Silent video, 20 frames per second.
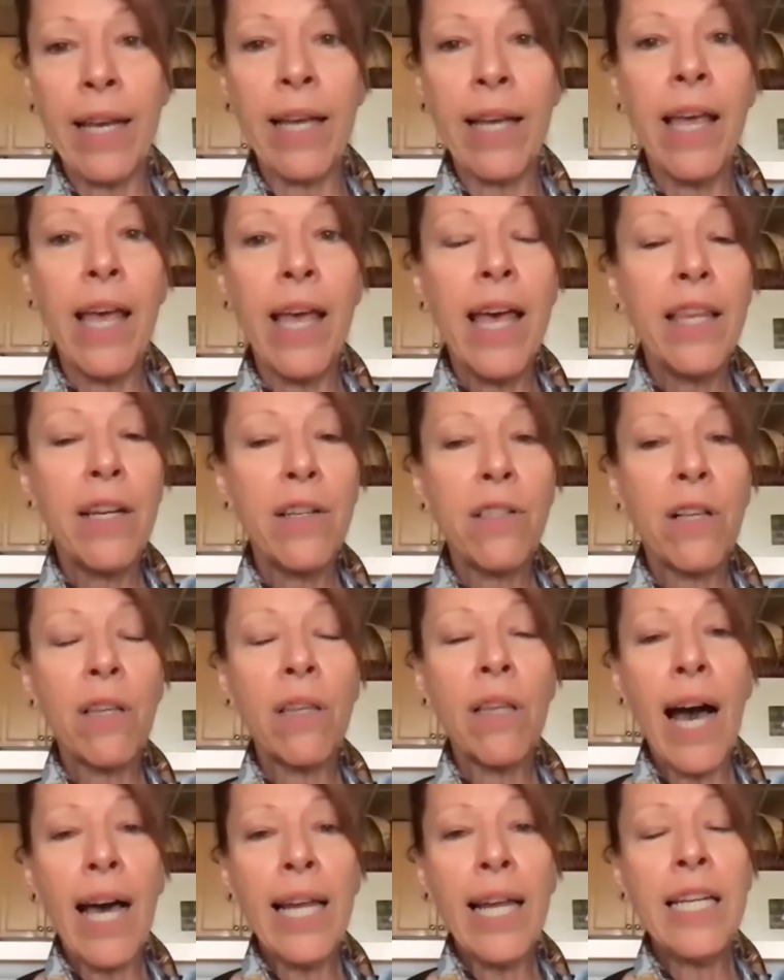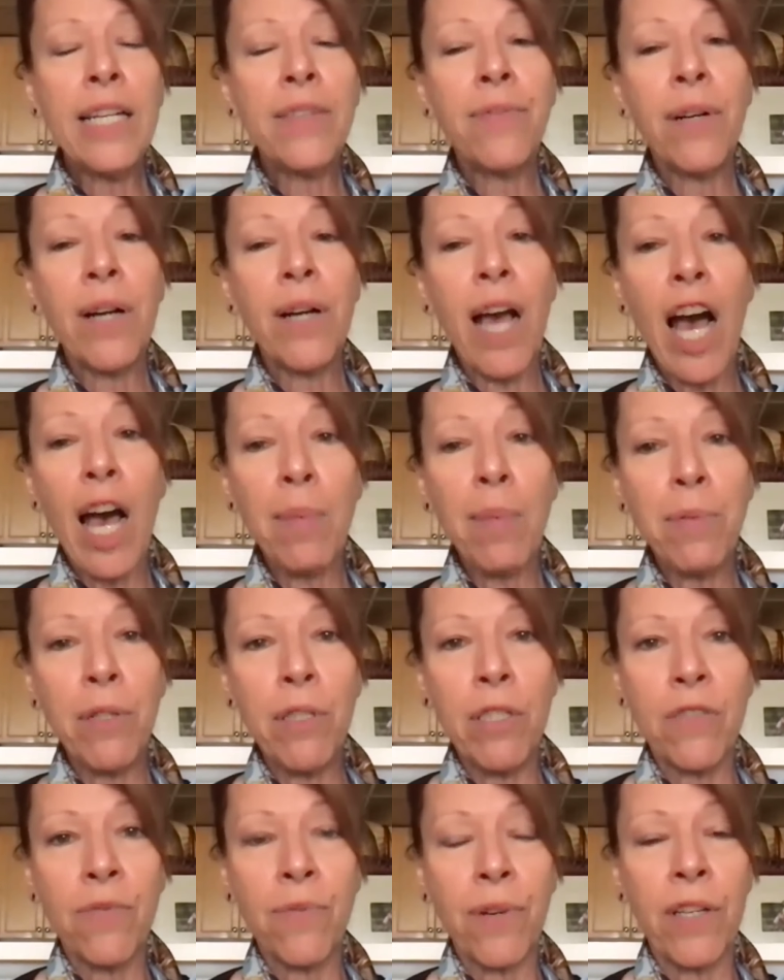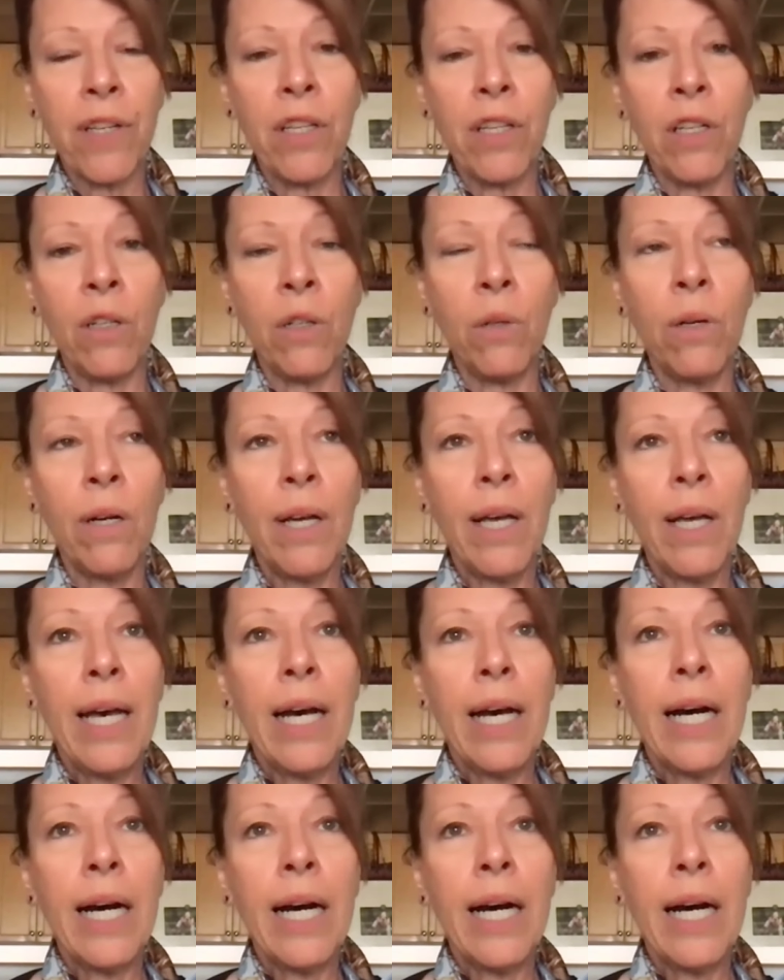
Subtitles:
right. Yeah. There's a lot of different options for you.